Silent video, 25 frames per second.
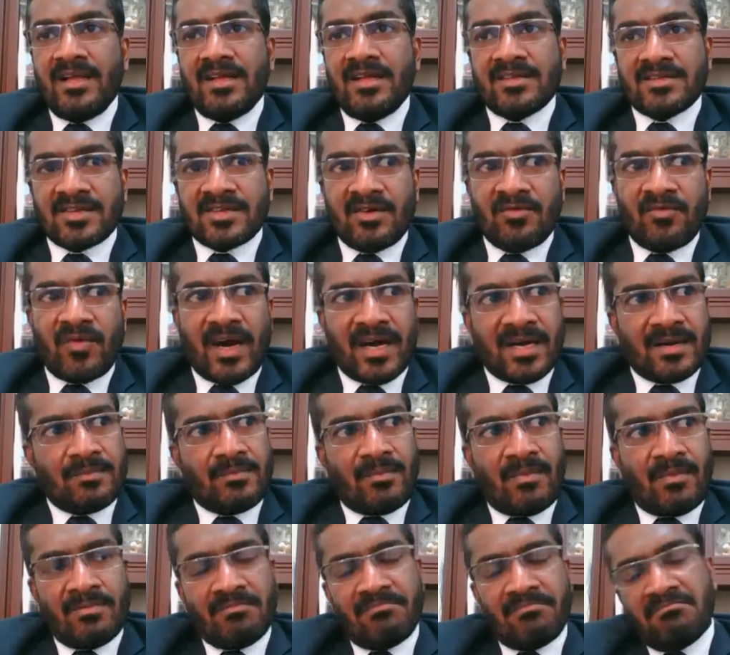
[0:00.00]
So
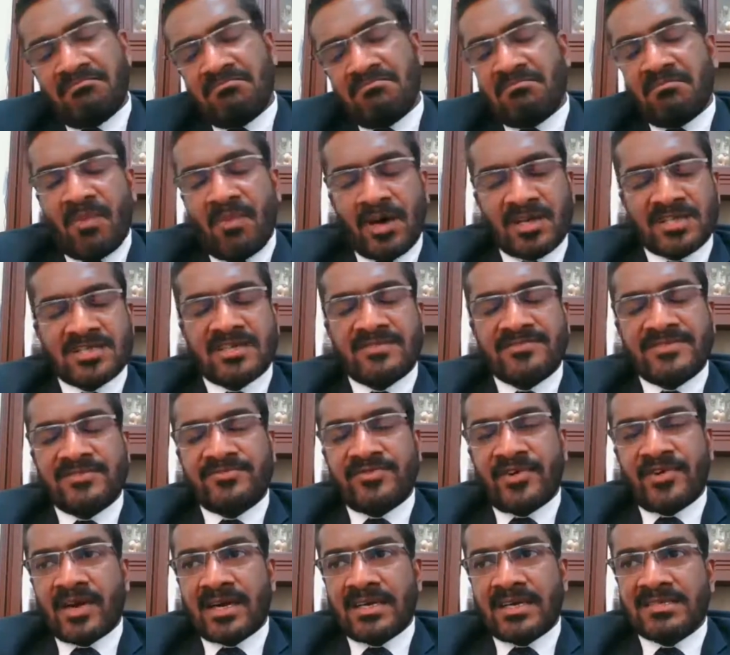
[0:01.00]
what most of the
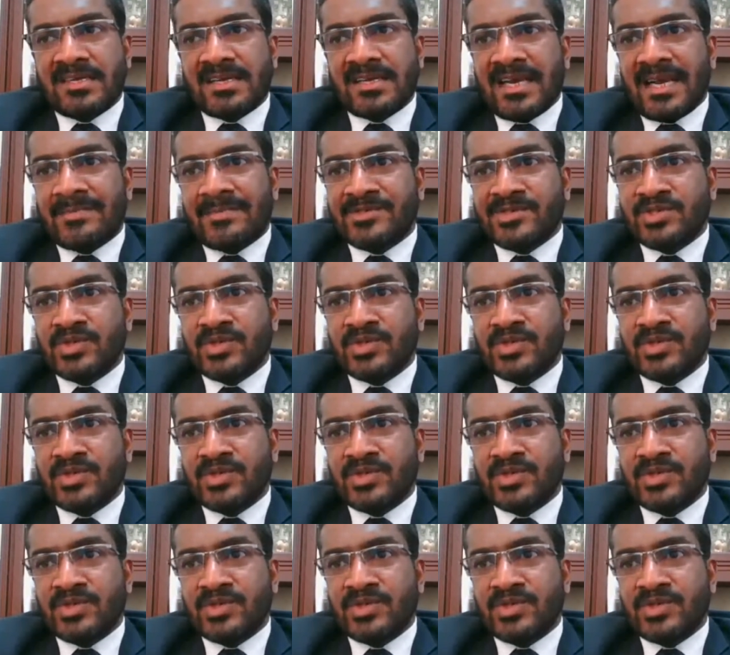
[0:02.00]
forensic labs